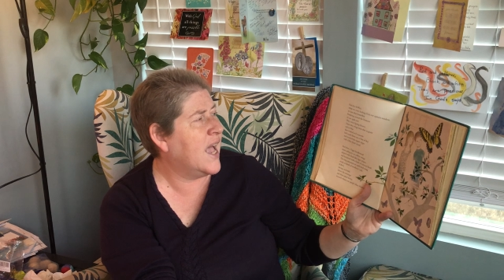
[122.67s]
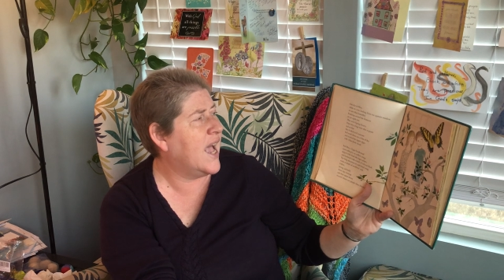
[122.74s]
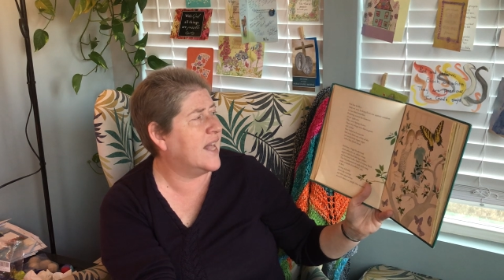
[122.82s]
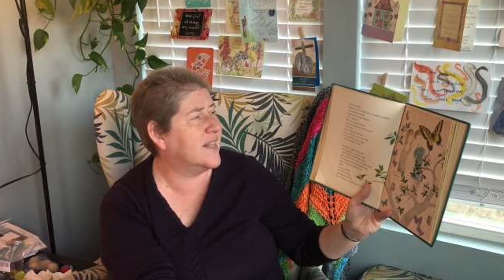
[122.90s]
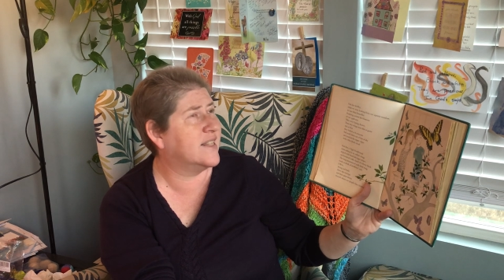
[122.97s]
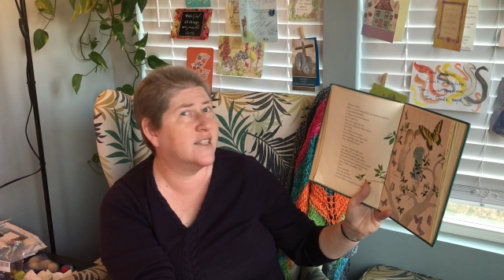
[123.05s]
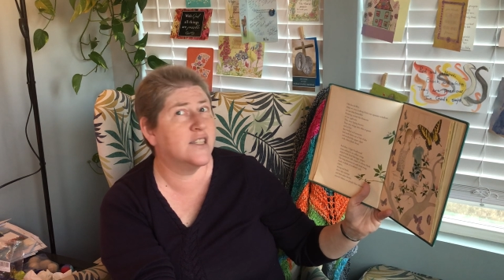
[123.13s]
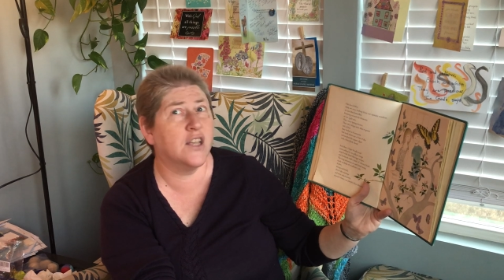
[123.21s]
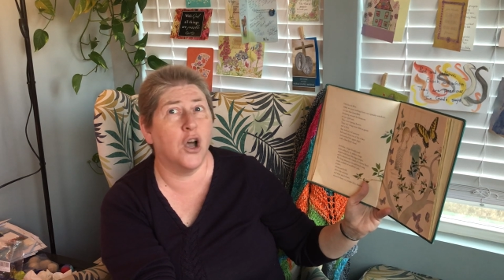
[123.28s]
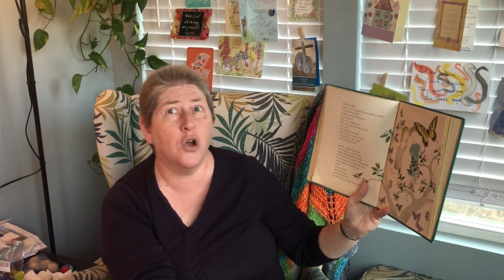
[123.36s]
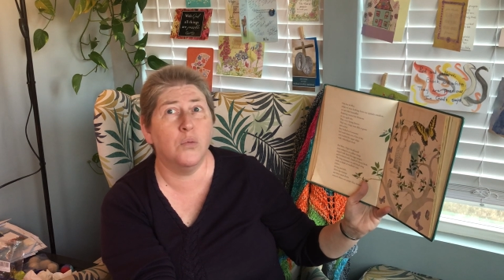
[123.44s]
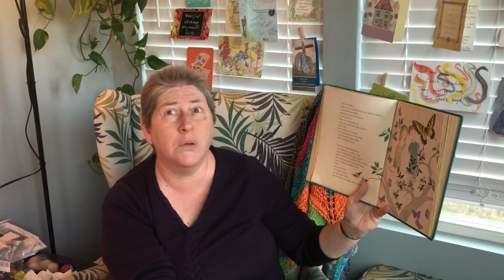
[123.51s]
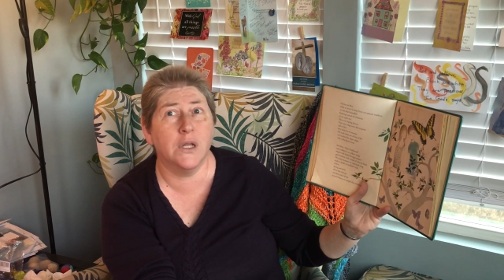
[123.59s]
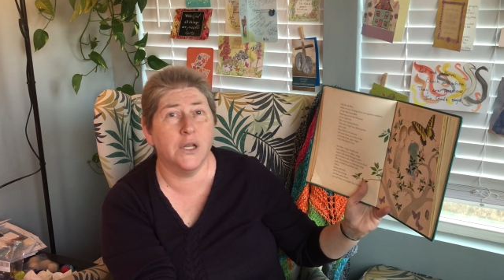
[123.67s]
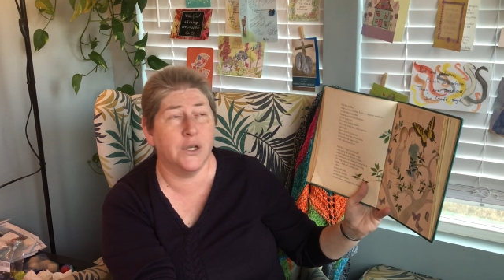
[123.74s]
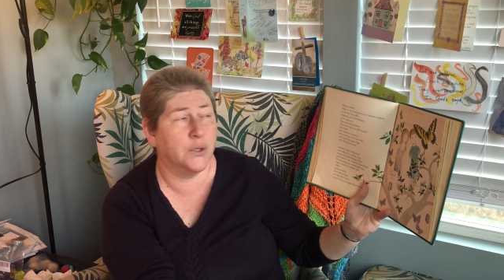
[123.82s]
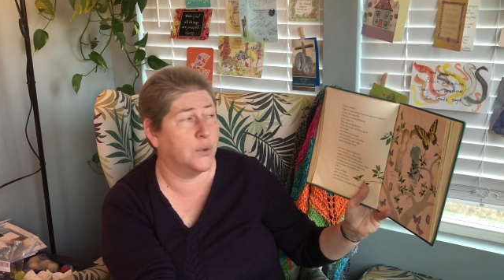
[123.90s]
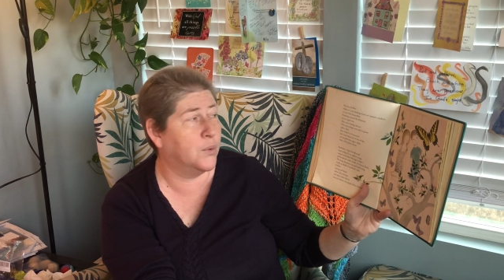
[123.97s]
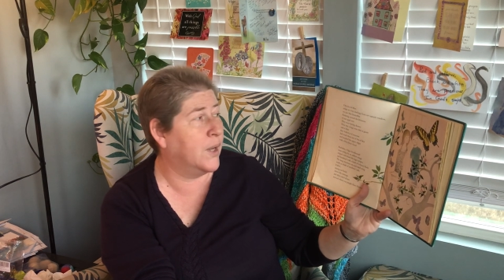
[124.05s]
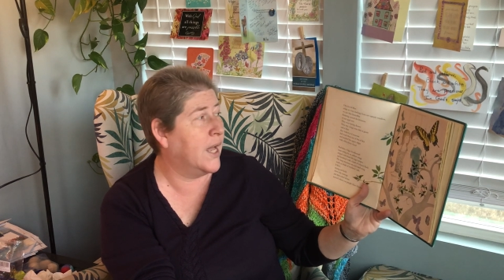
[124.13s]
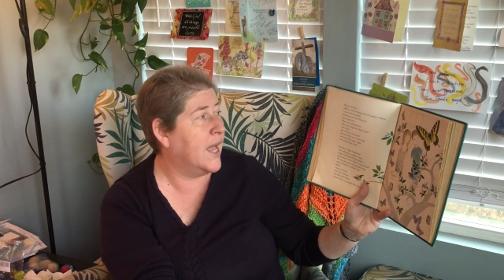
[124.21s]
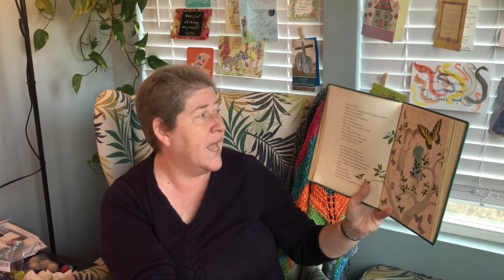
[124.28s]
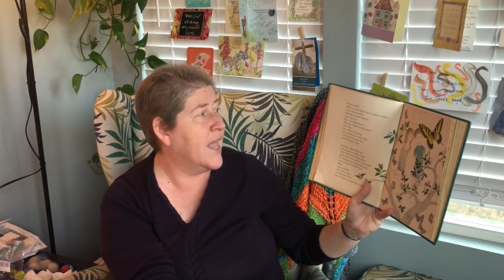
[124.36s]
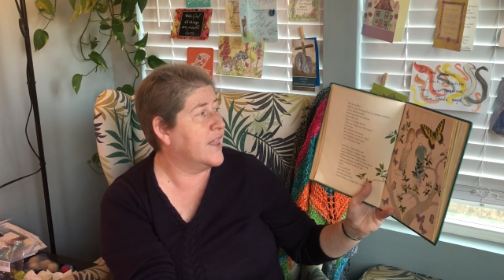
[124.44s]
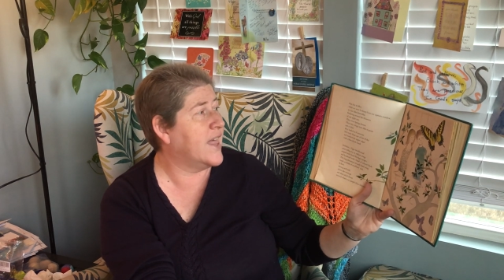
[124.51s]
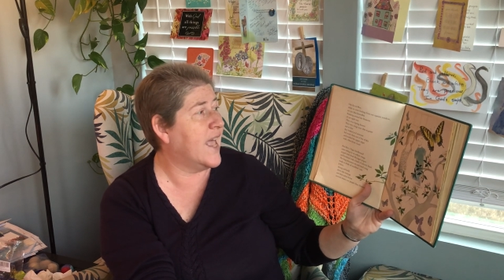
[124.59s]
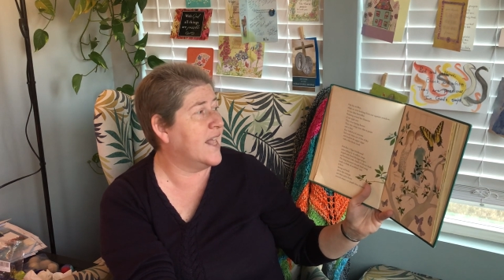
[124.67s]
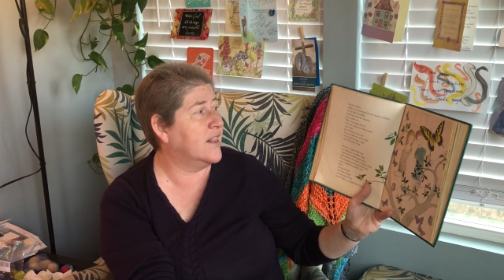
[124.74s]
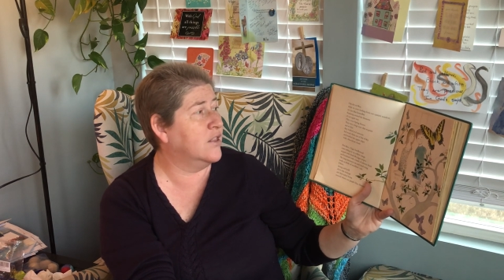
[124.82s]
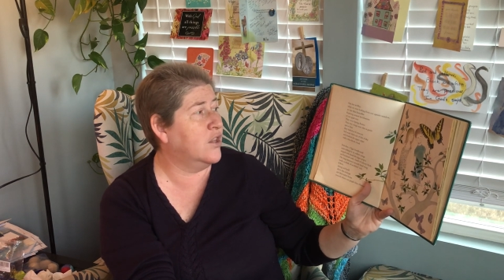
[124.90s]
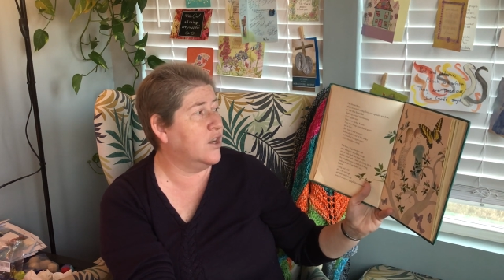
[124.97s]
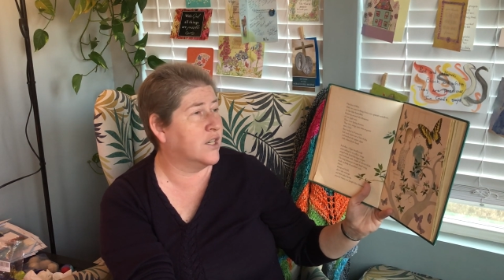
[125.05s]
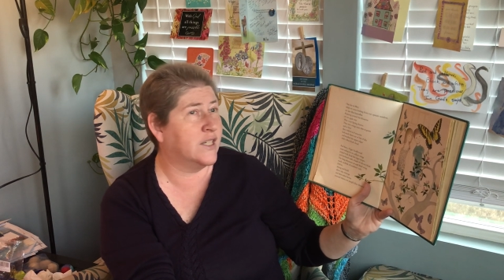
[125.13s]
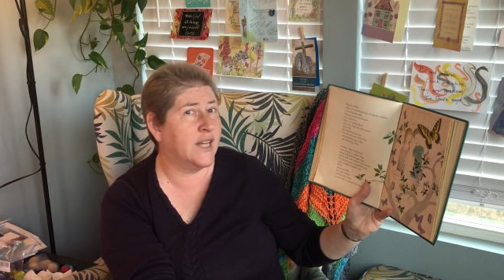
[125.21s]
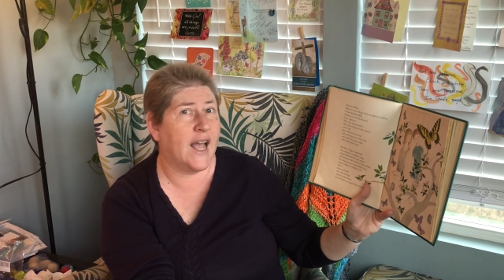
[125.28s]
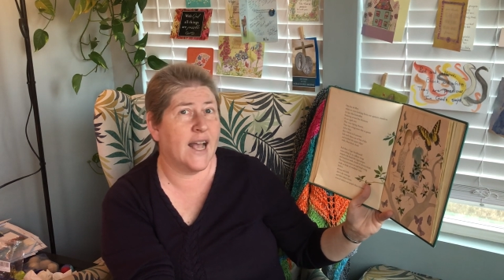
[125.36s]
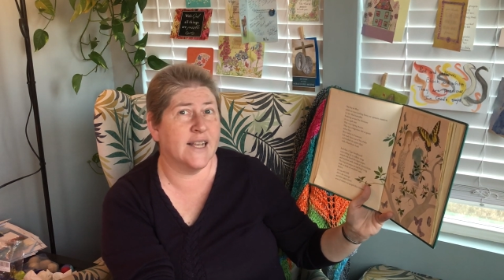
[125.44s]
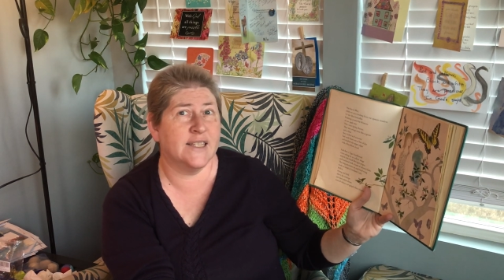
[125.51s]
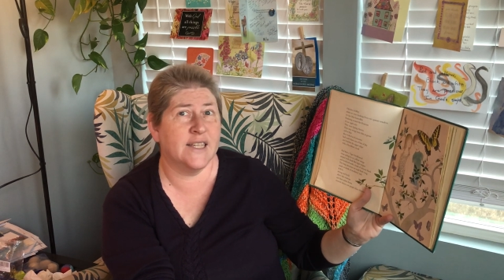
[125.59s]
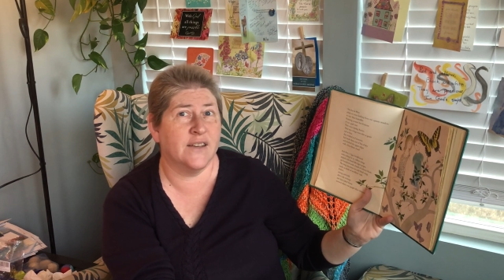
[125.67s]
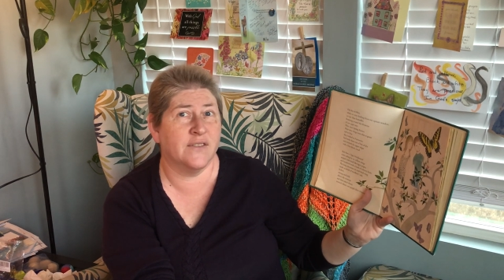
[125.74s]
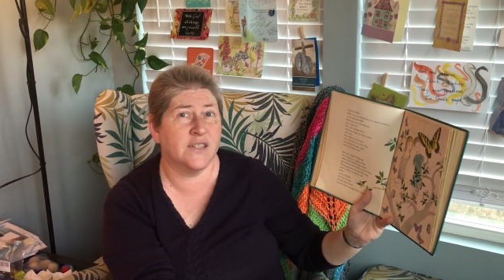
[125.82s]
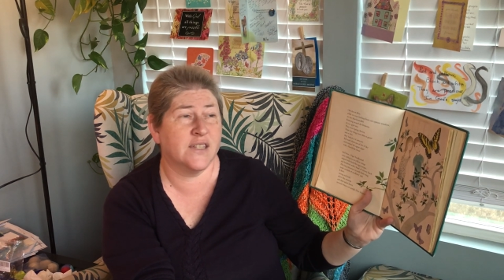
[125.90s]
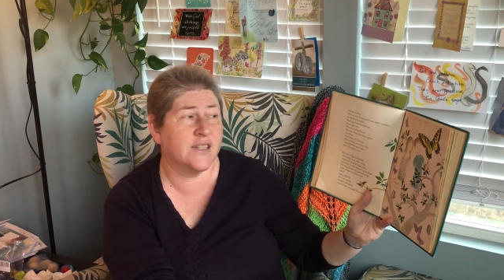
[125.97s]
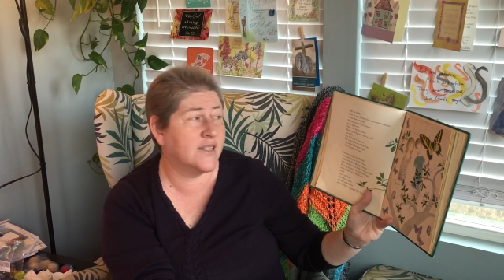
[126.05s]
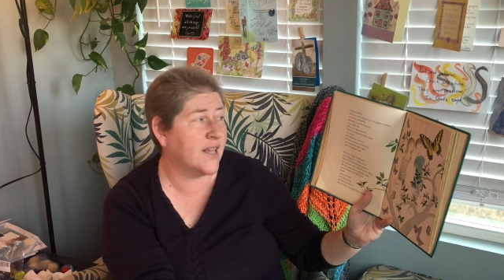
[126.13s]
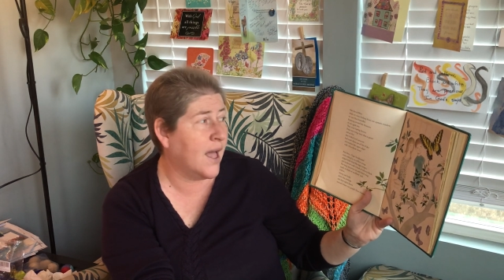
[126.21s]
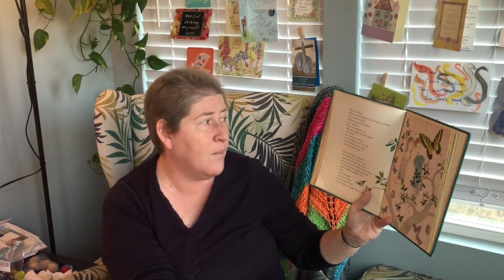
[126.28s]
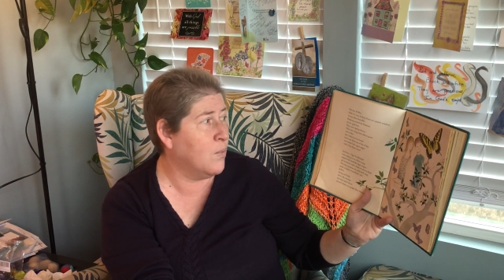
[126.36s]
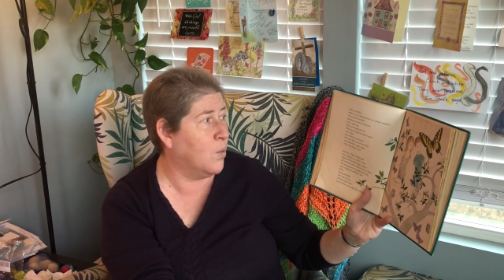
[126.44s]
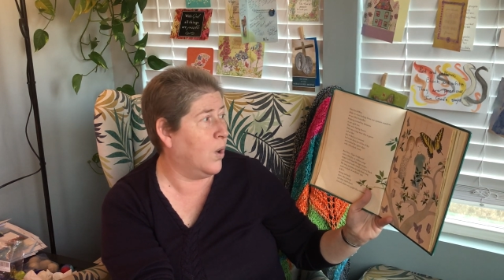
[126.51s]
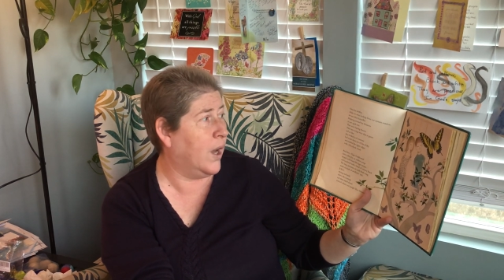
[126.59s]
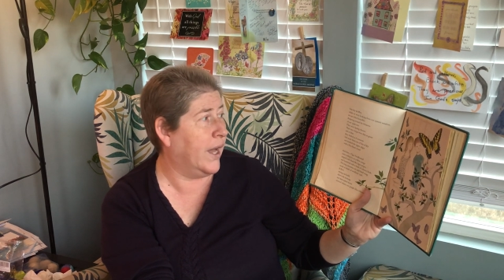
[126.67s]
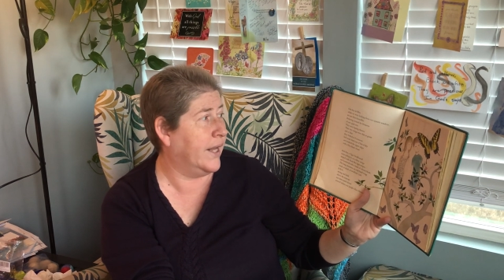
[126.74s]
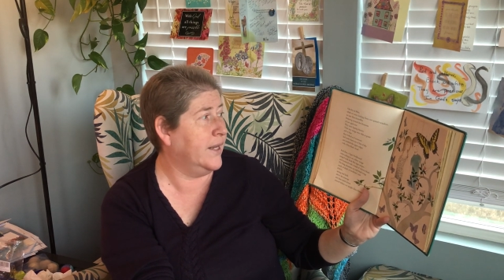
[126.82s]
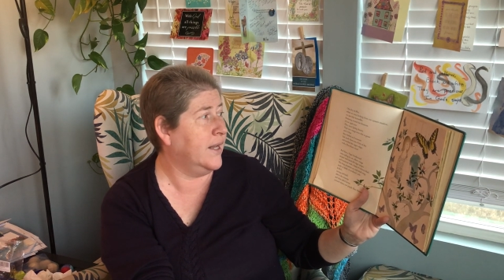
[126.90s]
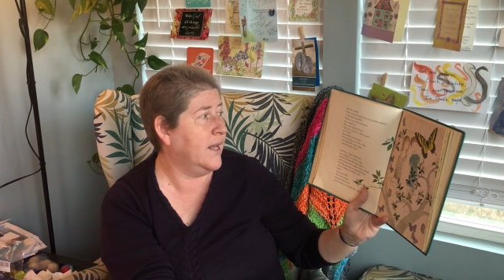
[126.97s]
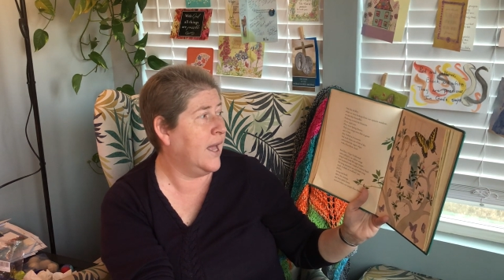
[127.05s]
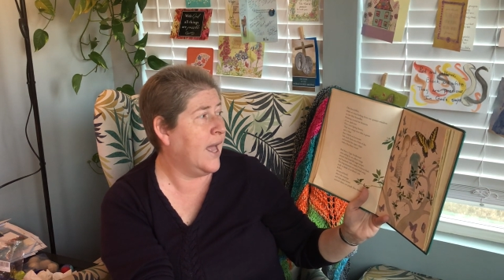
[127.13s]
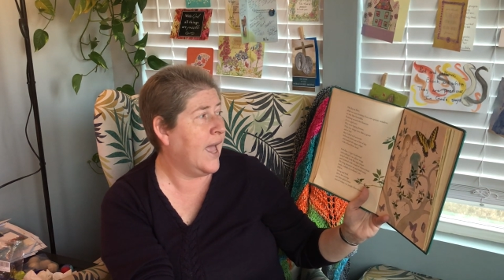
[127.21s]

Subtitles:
and so blue they looked as if someone